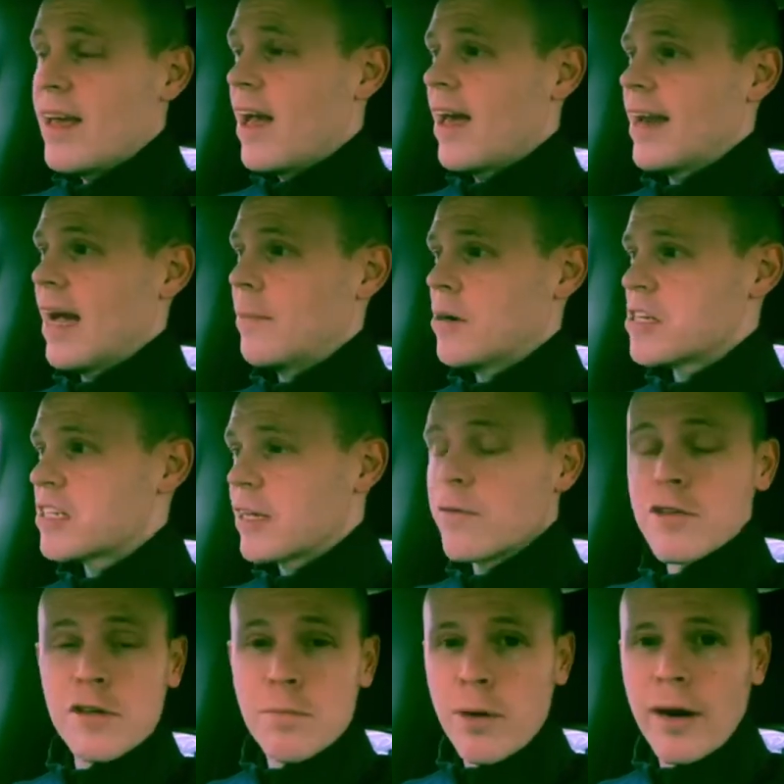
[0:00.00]
and now my
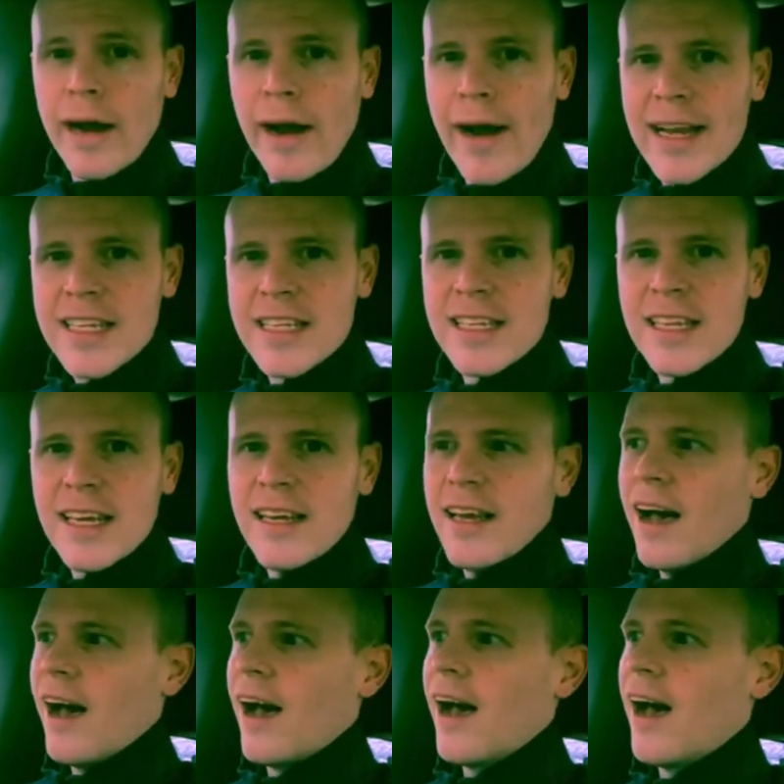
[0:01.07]
skills have progressed,
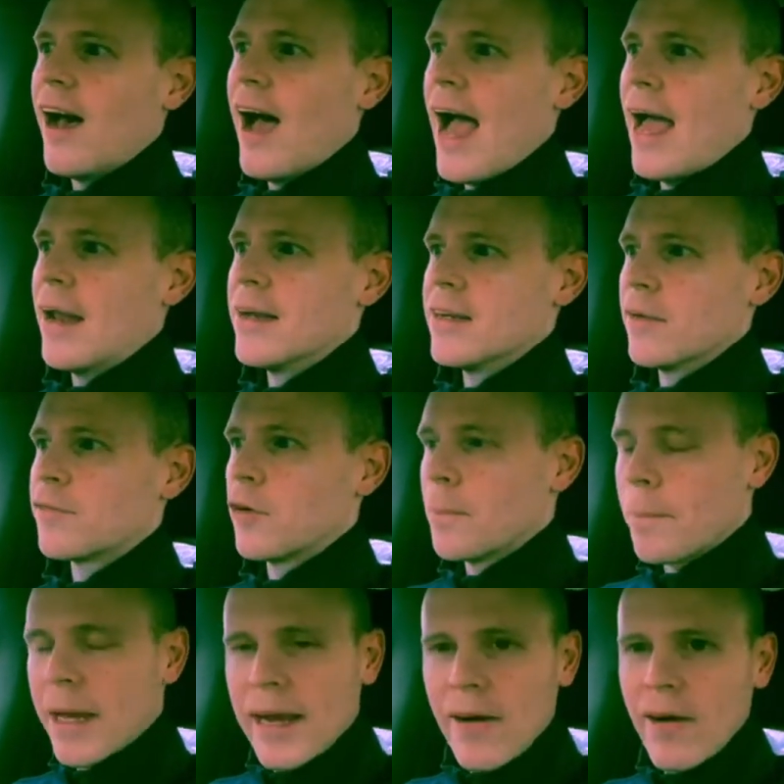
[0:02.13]
and I've got
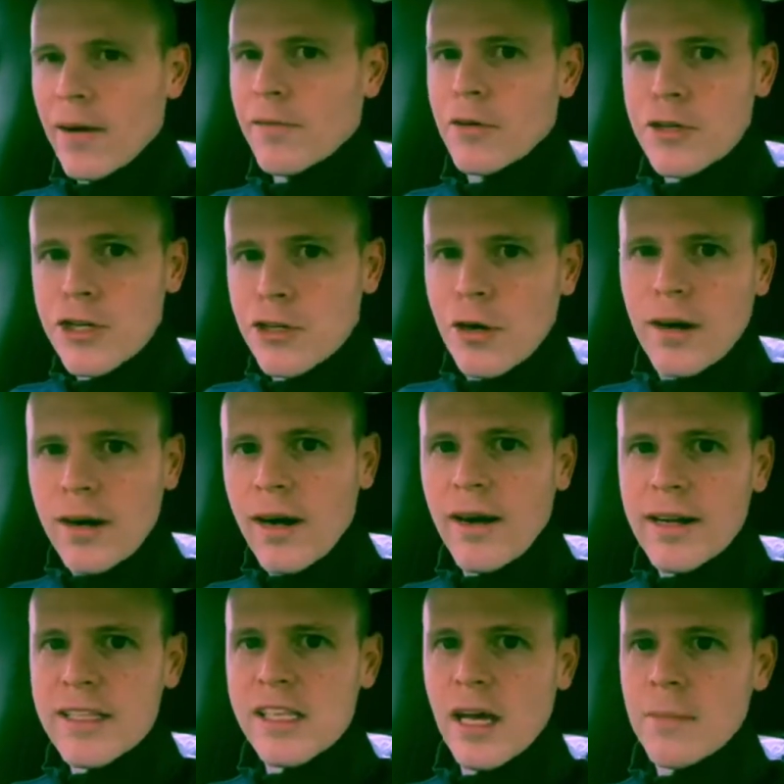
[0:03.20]
bigger and I've got stronger
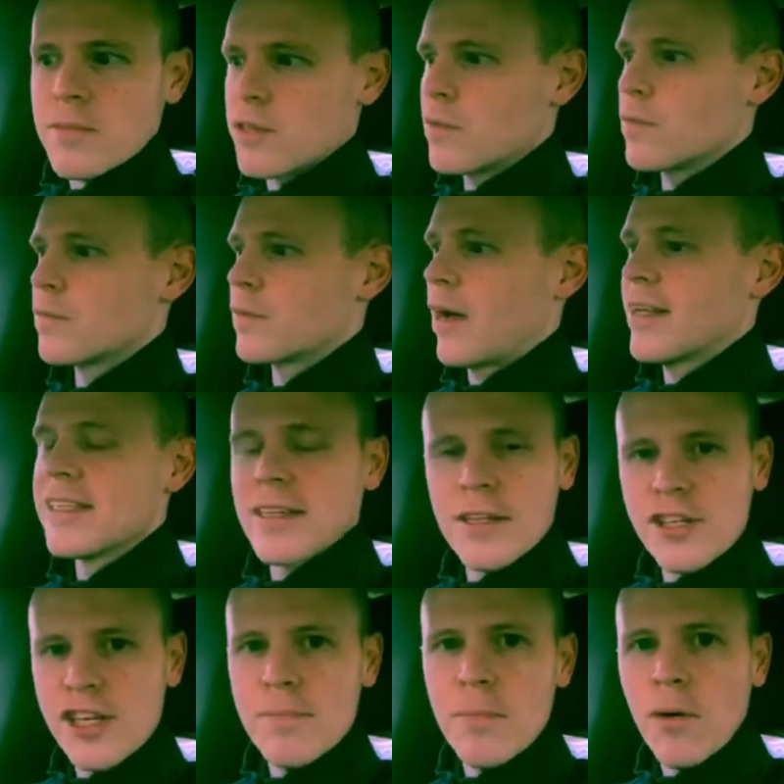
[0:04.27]
in terms of going to the
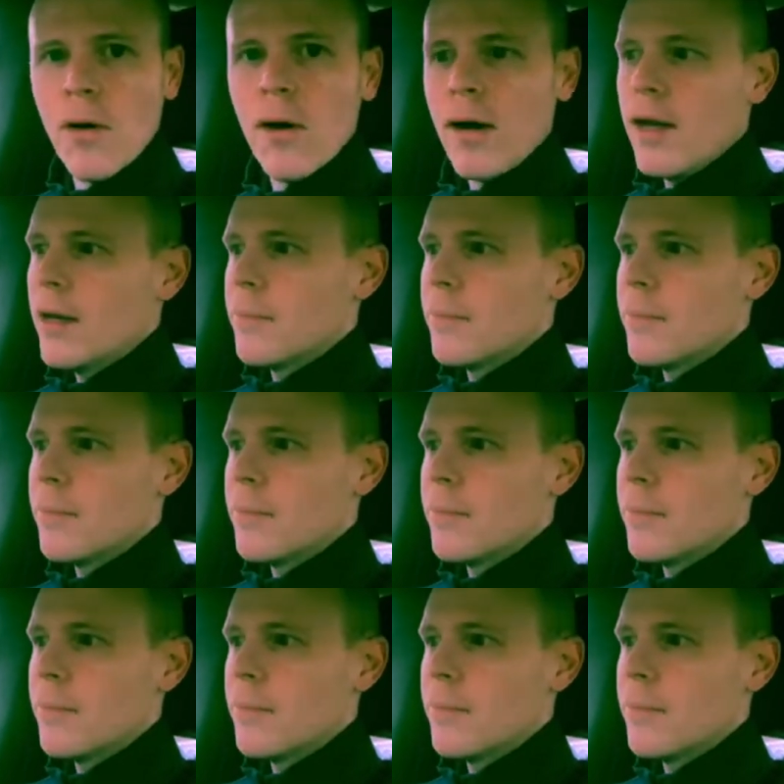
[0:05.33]
gym more.